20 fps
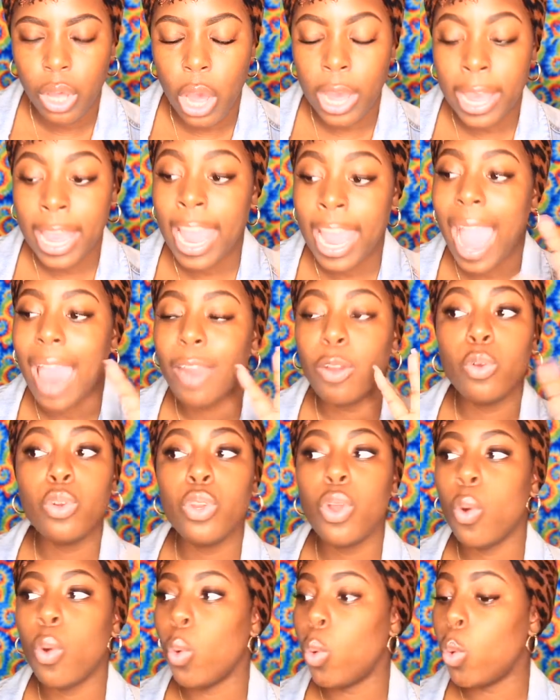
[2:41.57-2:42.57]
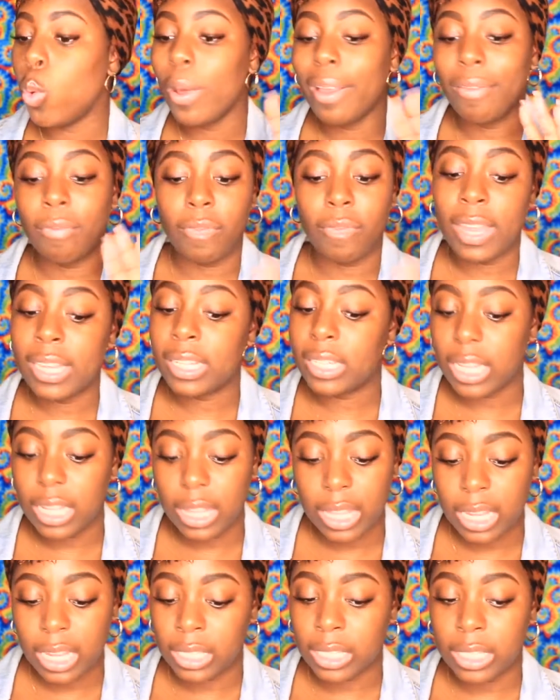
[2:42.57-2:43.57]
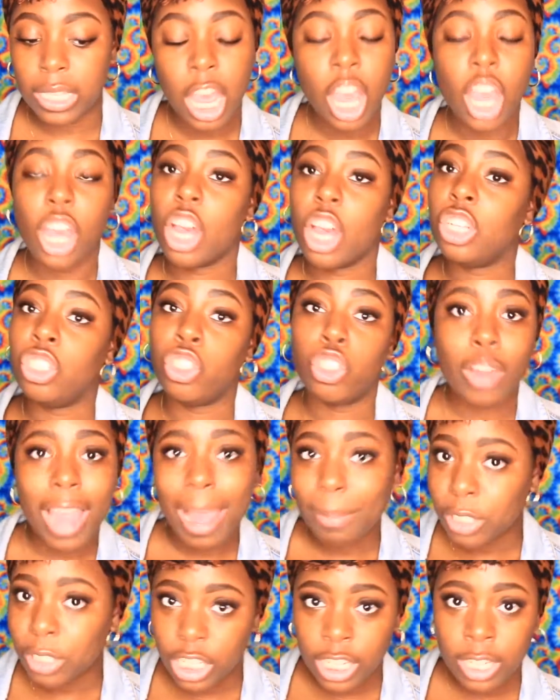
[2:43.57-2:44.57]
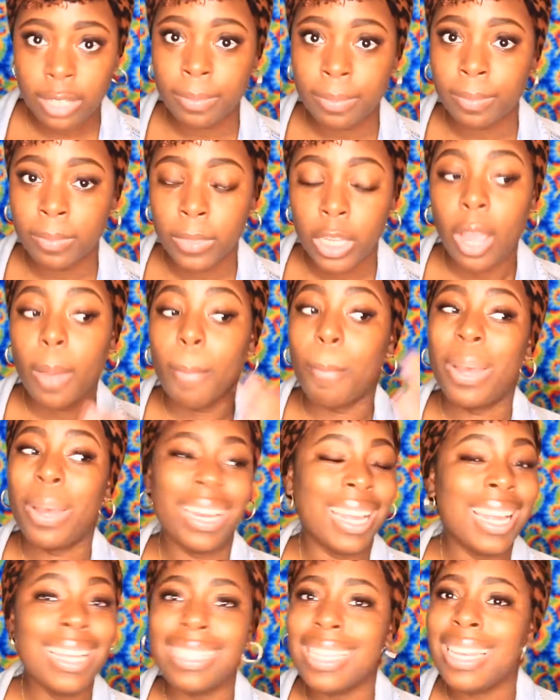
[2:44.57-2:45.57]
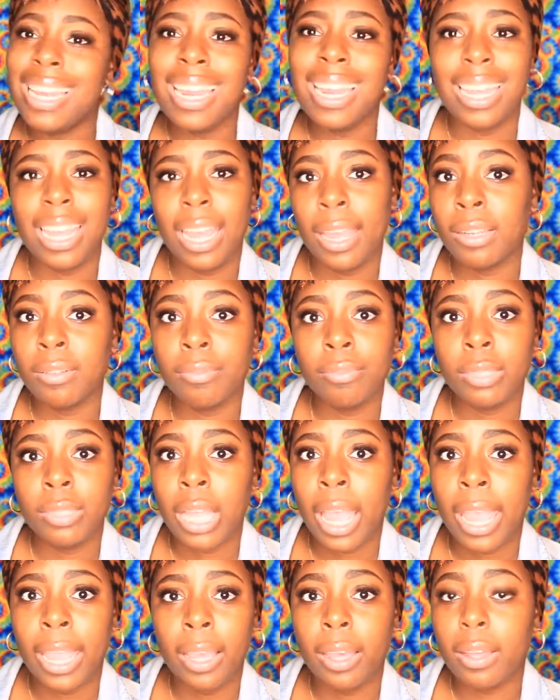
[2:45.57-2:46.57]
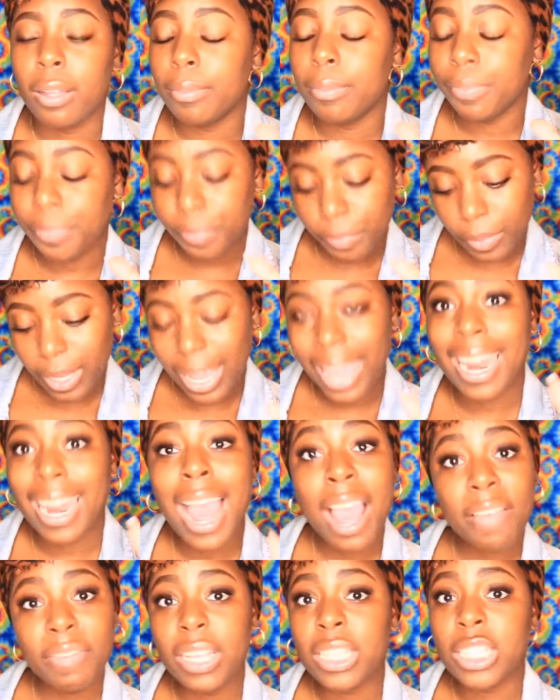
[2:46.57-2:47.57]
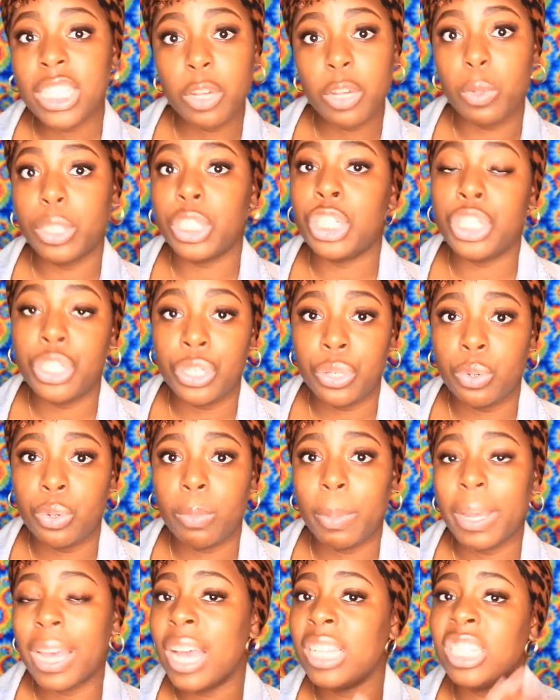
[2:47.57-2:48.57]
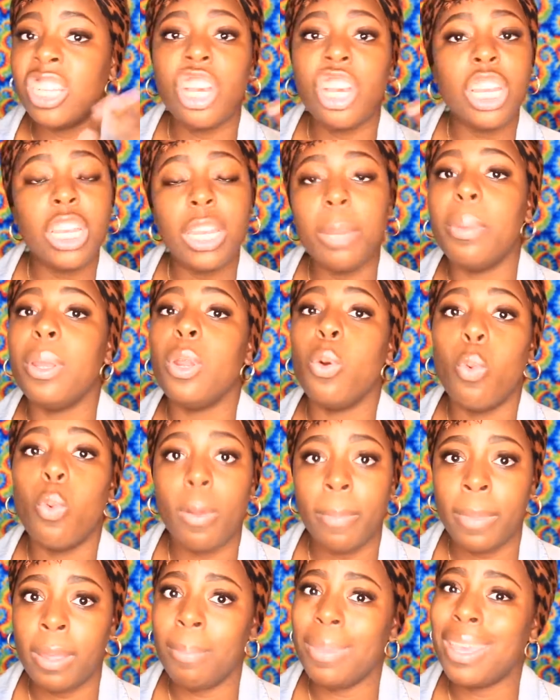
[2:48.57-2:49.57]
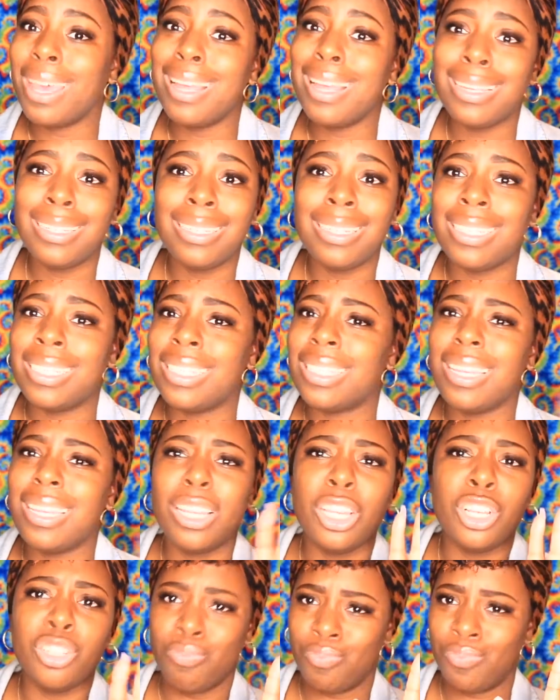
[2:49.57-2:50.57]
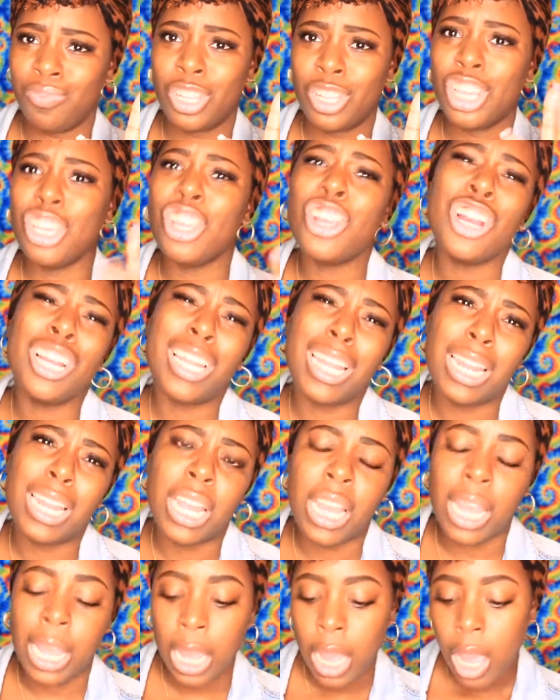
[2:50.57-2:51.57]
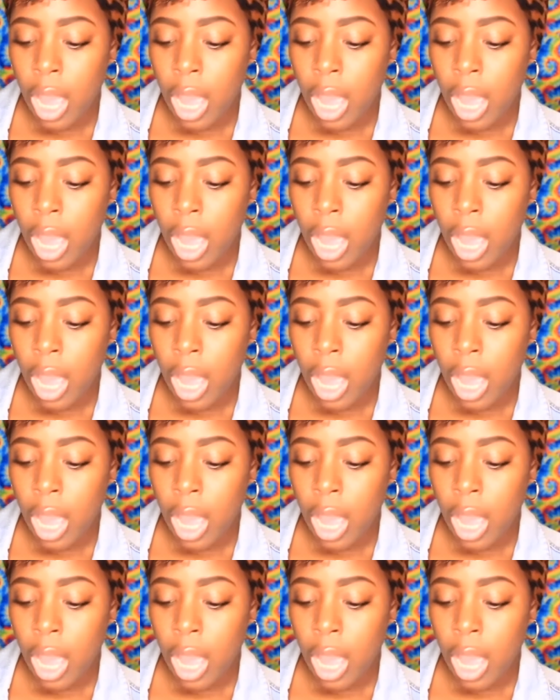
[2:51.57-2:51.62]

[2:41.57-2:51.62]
Okay, I don't know who invented this contraption, but he's an idiot. Like, it obviously was a dude because it couldn't have been a woman because you're an idiot.